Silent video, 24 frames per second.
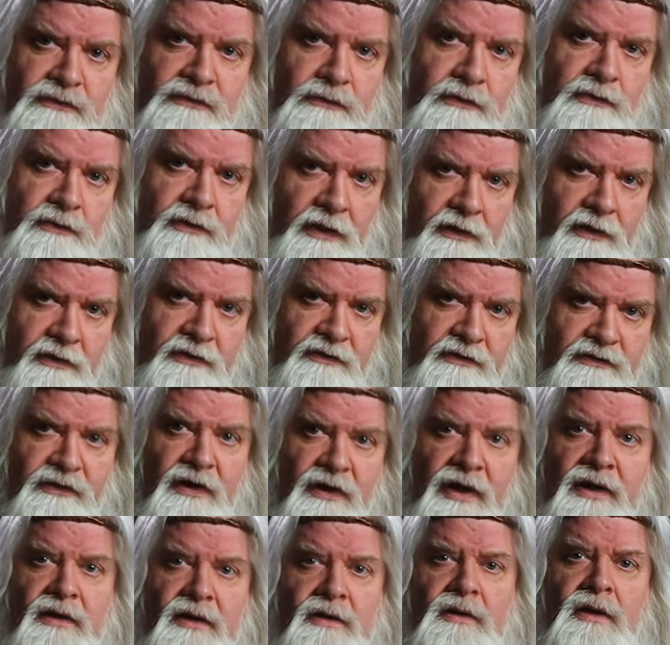or luggage,
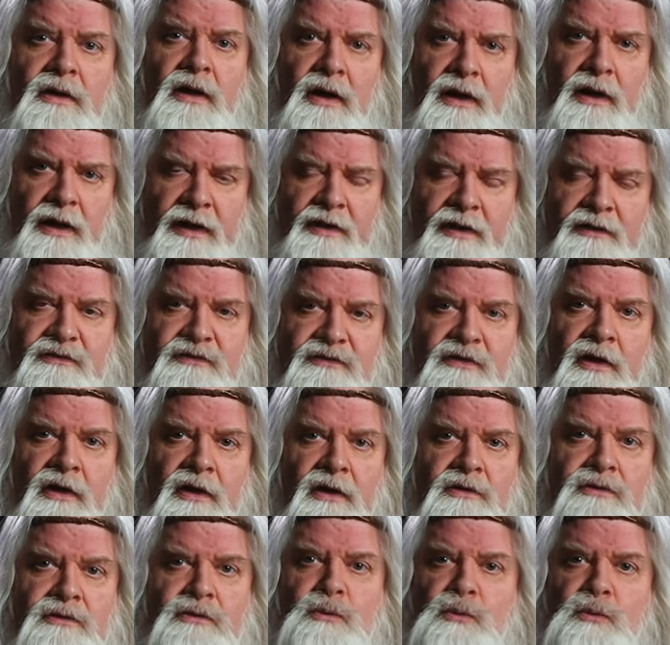and guides
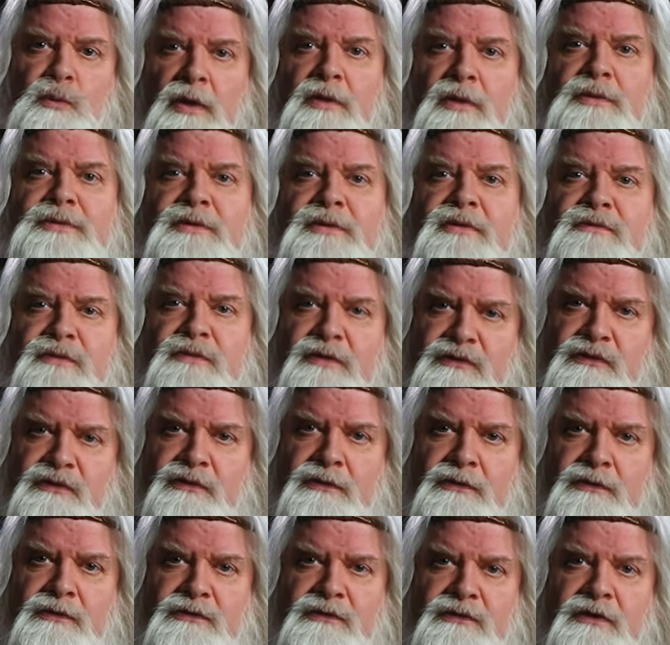to wealthy
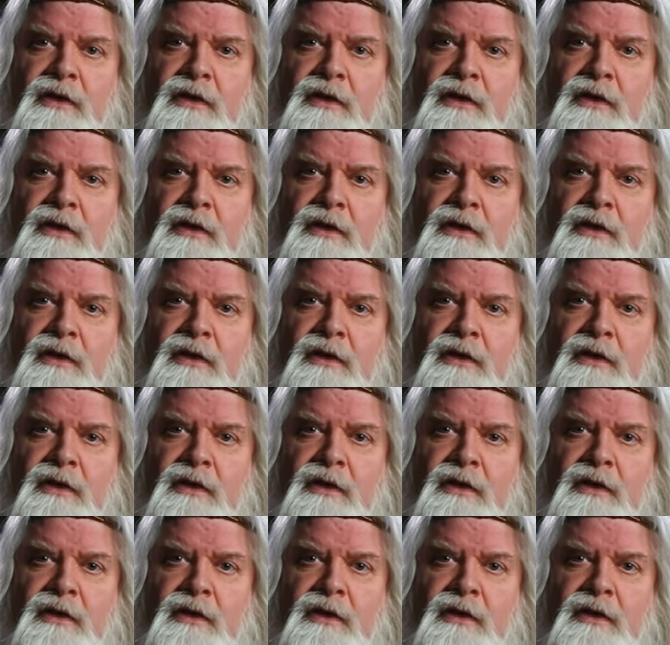visitors